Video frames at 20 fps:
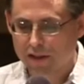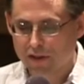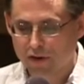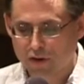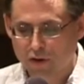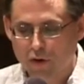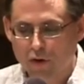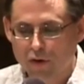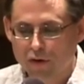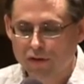The
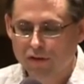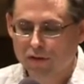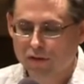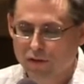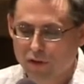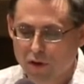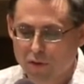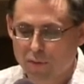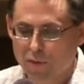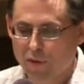current
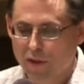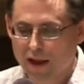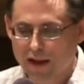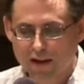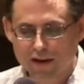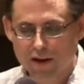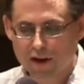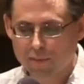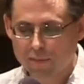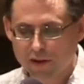global
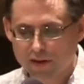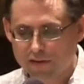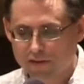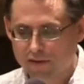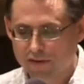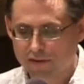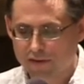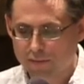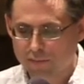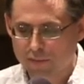economic
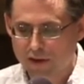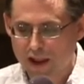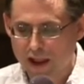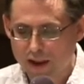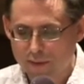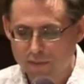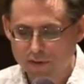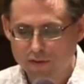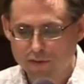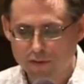system
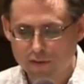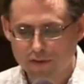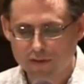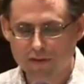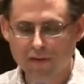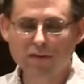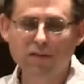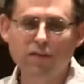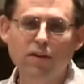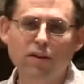came into
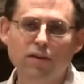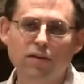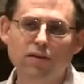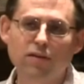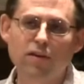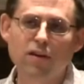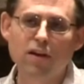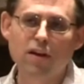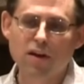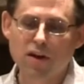
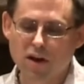existence